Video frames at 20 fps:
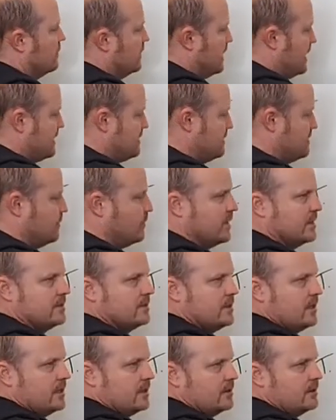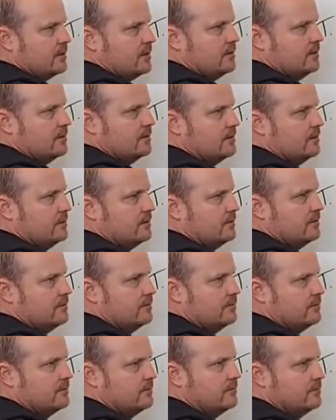less than 1 second?
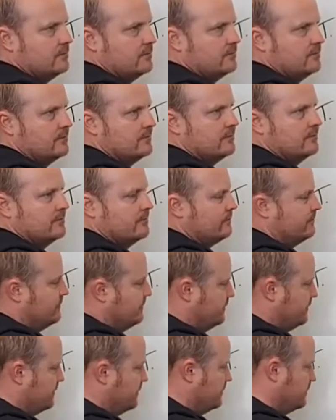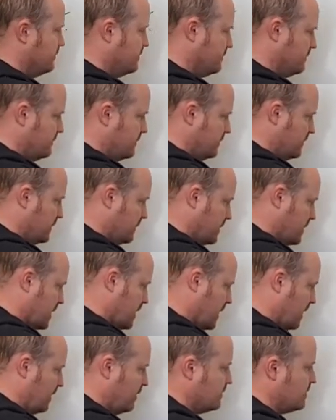Less than 1 second.
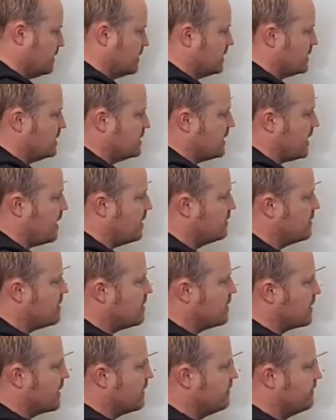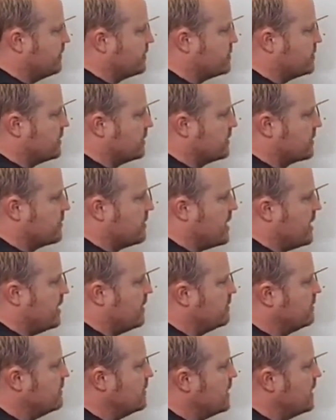Okay, so this is how long our foot's on the
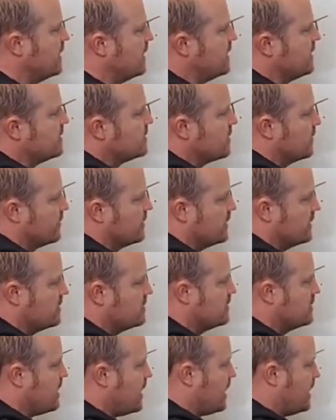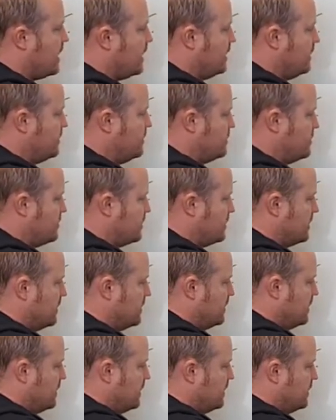ground. So at this stage,
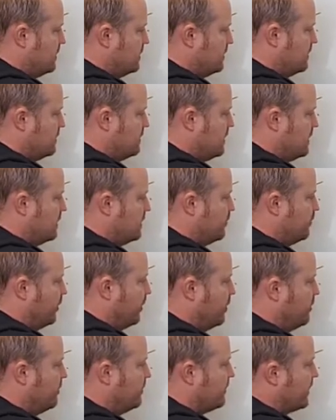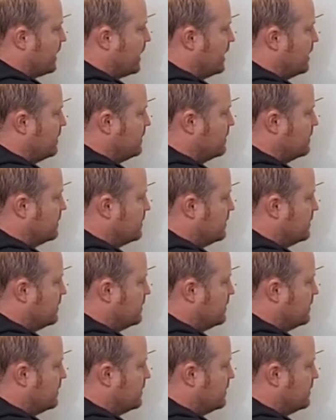then the blue fella